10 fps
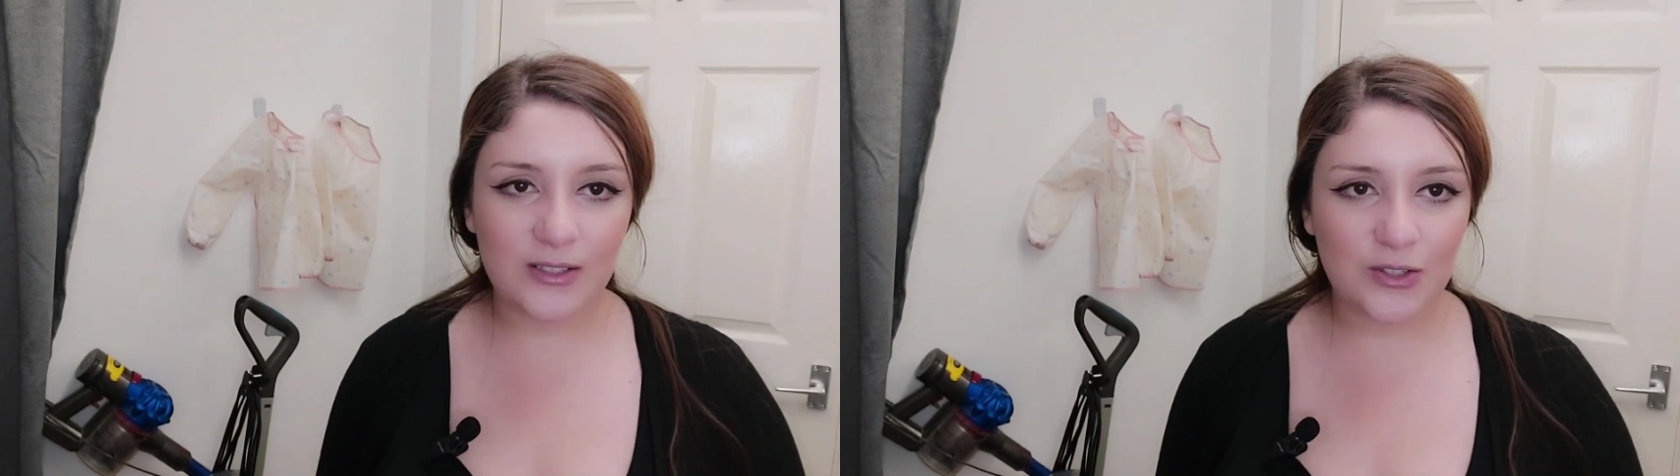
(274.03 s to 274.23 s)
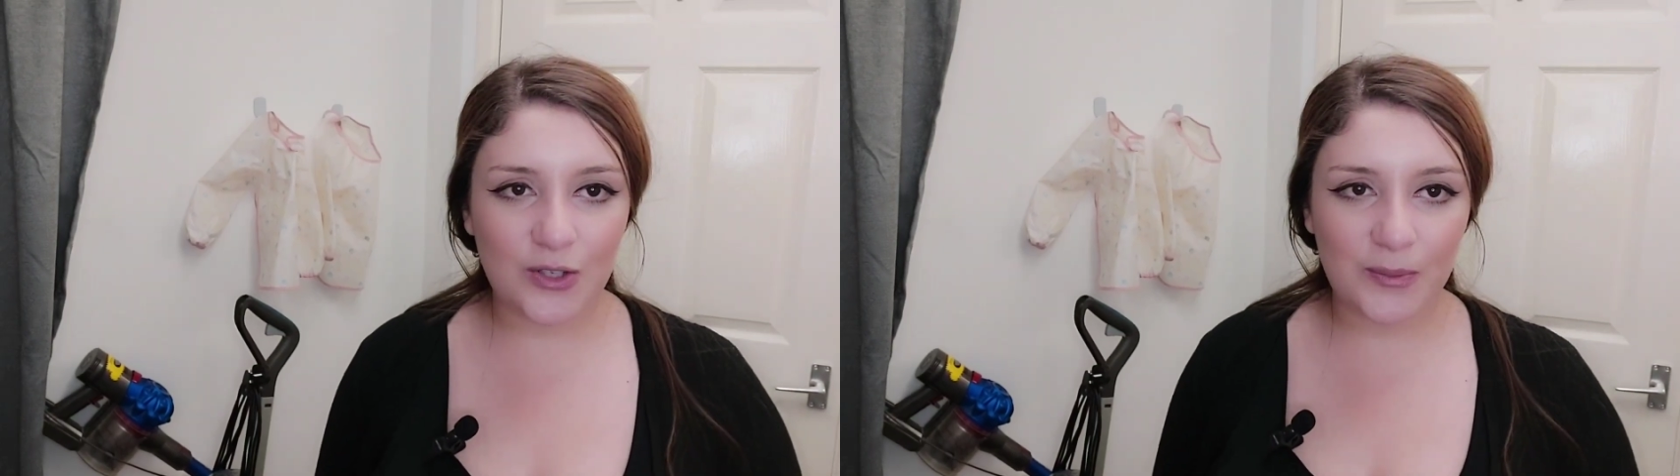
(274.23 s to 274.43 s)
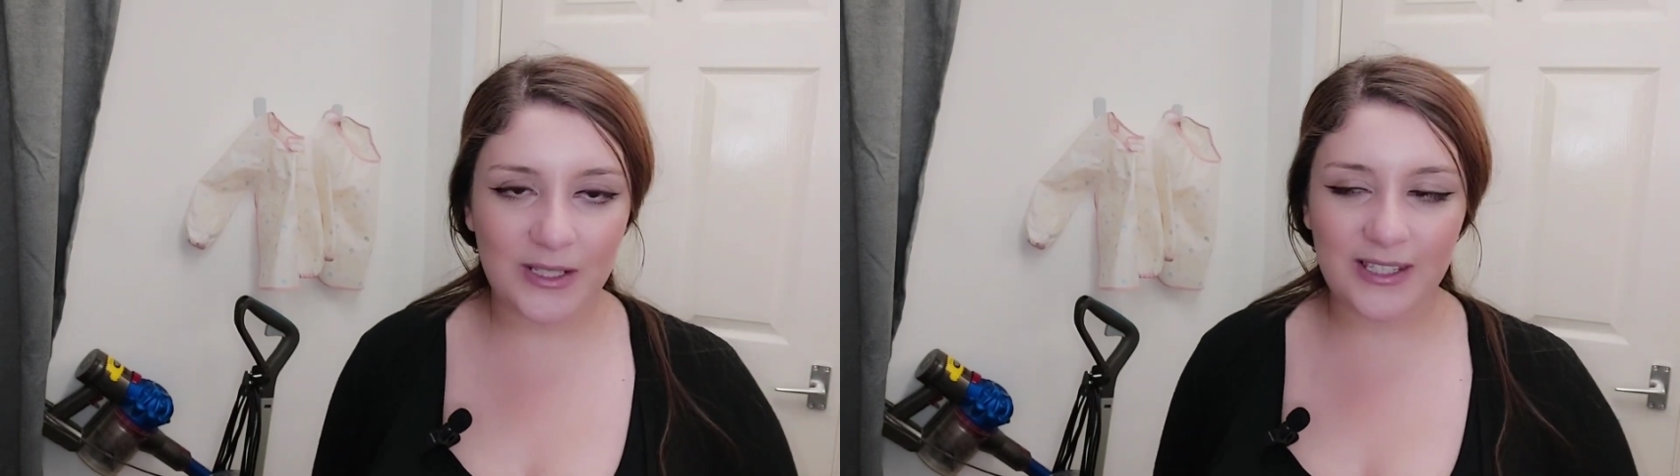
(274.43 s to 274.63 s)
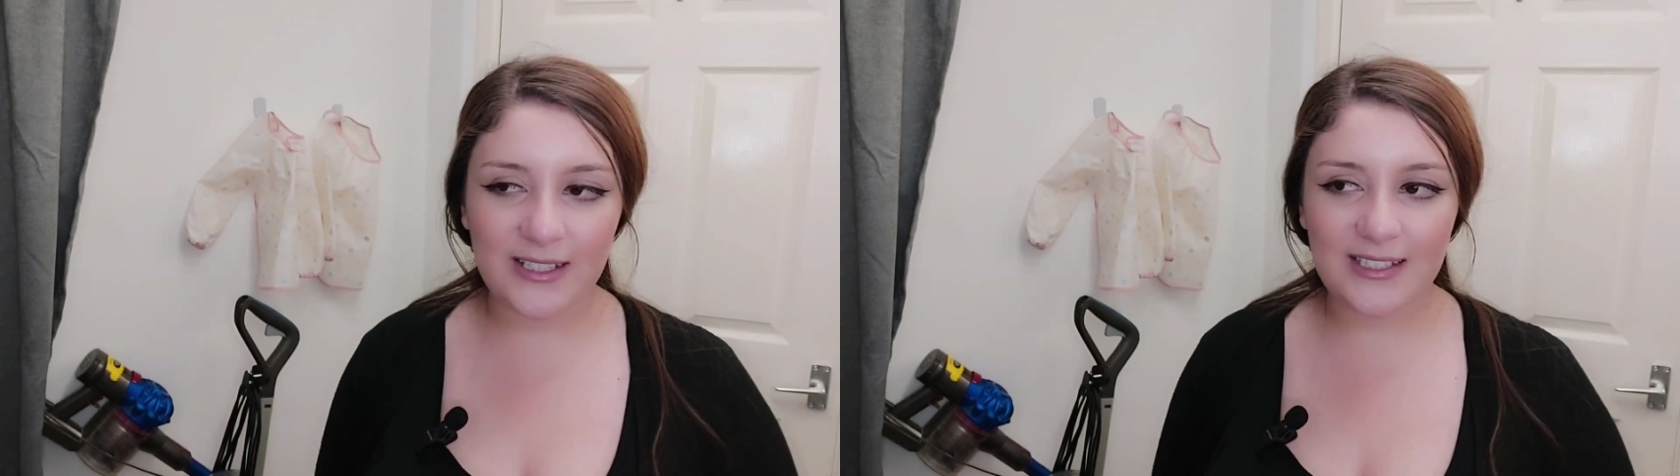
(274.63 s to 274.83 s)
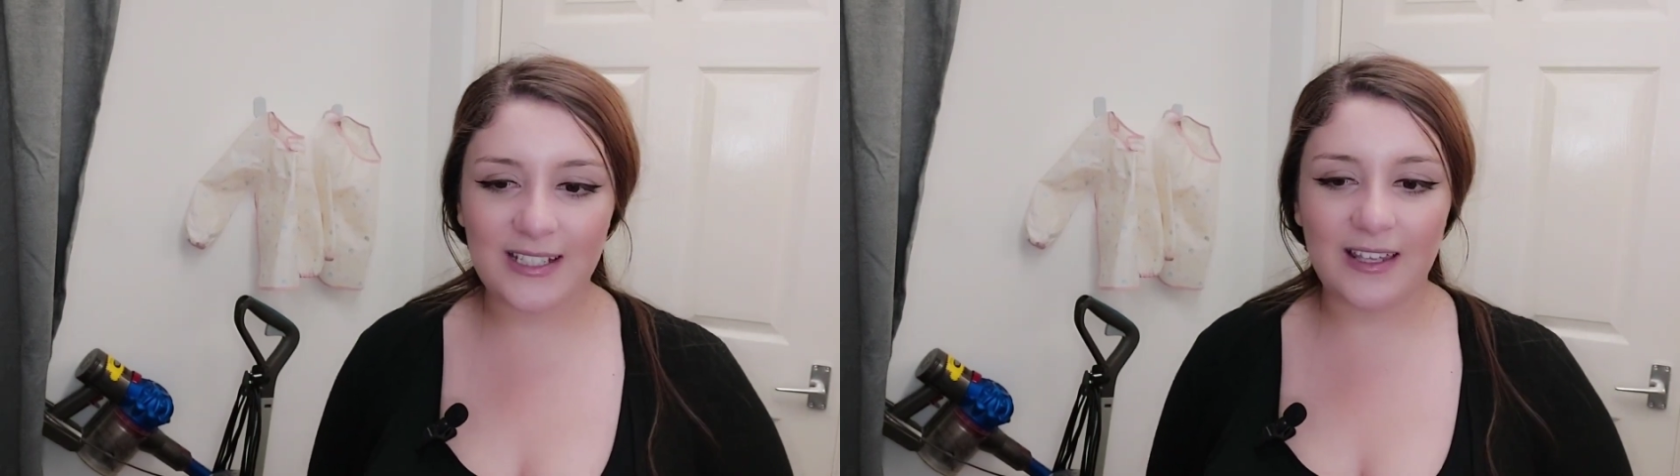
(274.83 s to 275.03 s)
so many
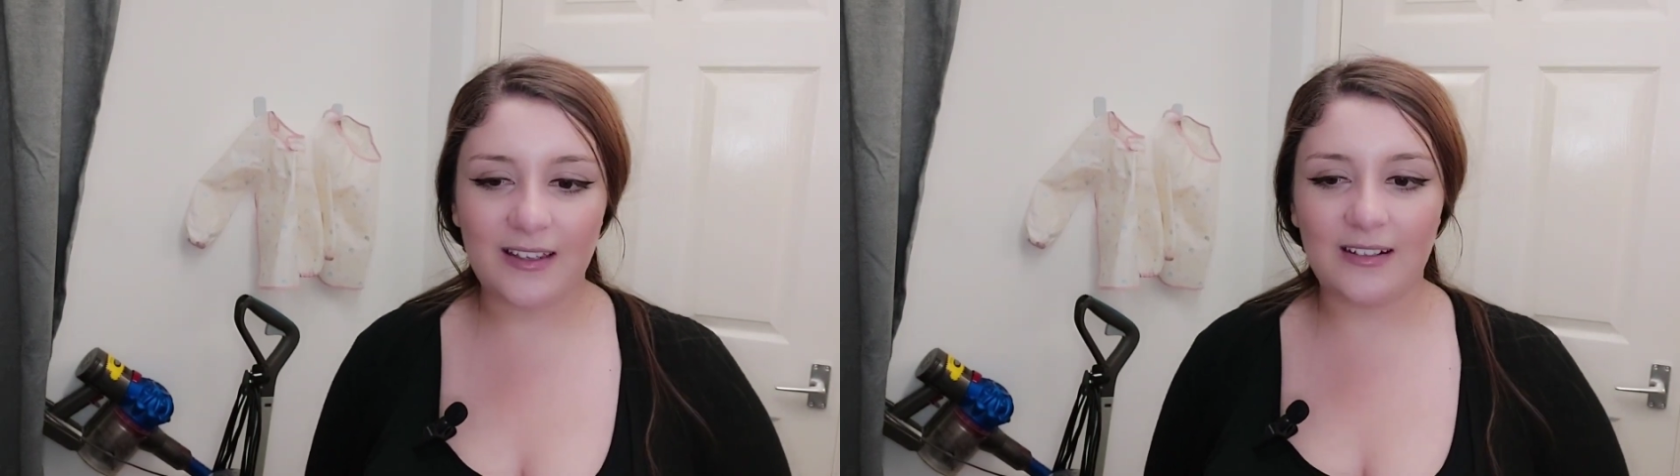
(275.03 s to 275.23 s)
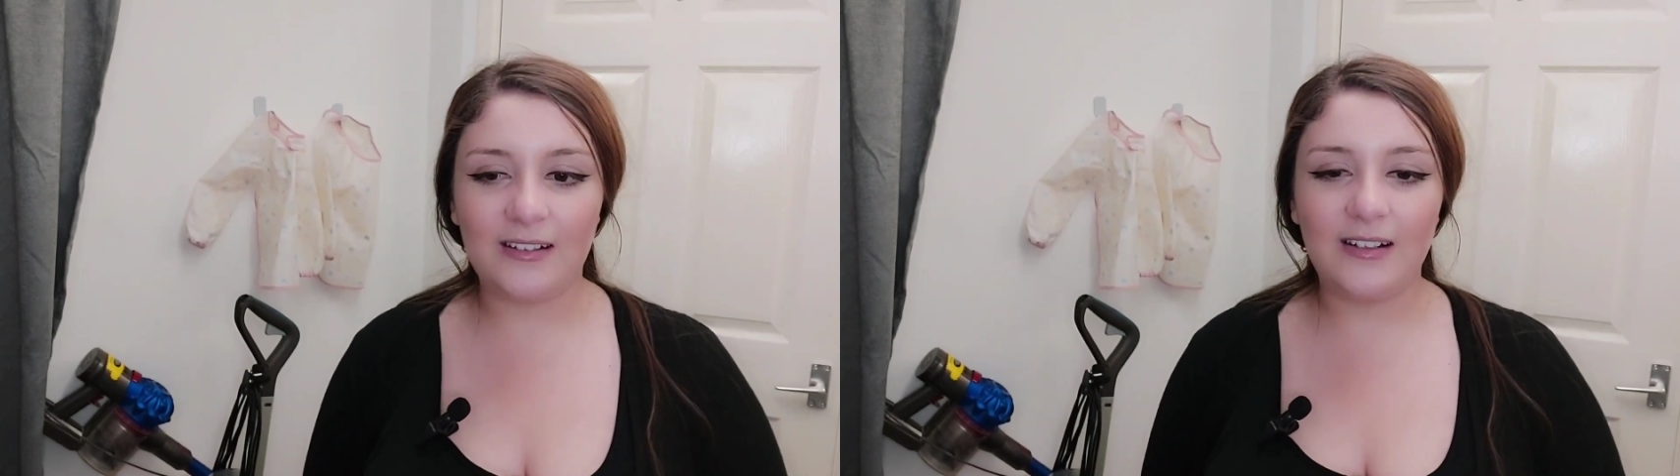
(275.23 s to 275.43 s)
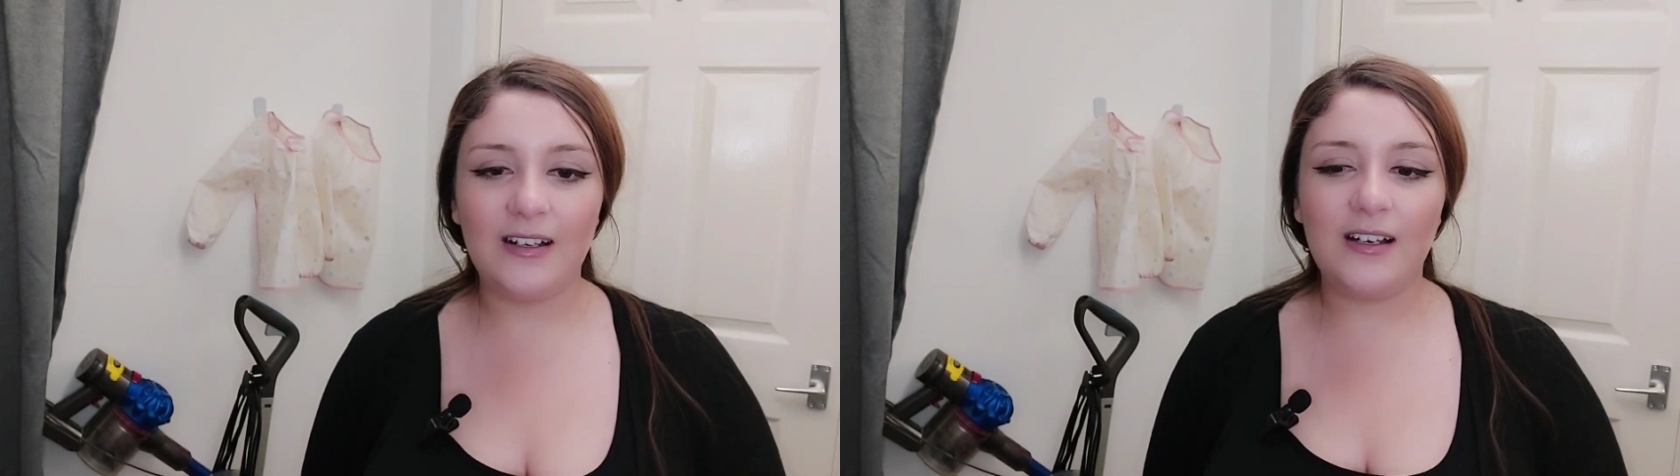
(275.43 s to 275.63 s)
things together.